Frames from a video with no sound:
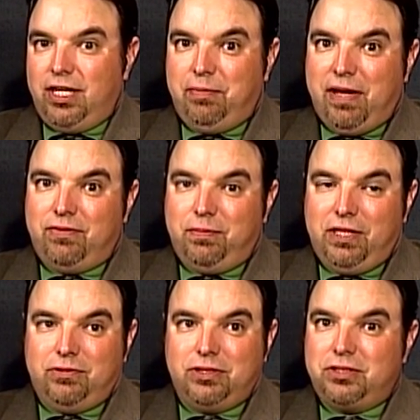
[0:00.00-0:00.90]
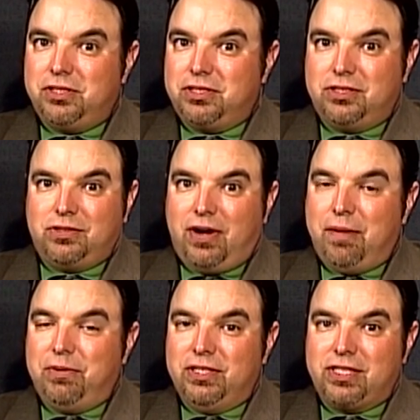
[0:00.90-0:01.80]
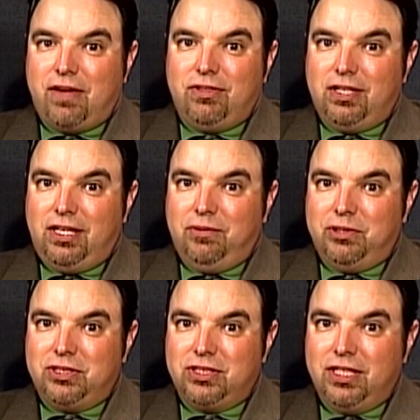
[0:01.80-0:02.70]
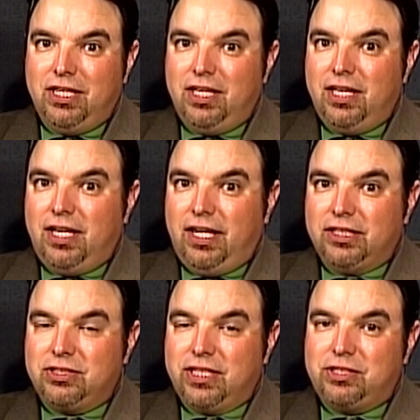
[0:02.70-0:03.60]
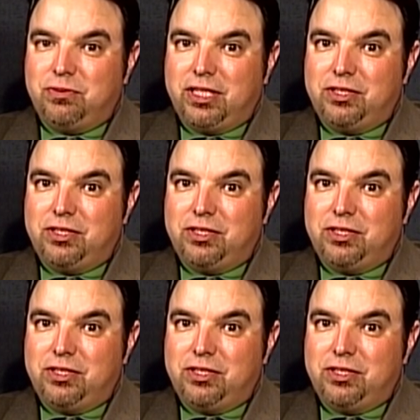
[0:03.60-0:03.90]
and Pat Verbeek was just as scrappy as Kevin Dineen was. So that's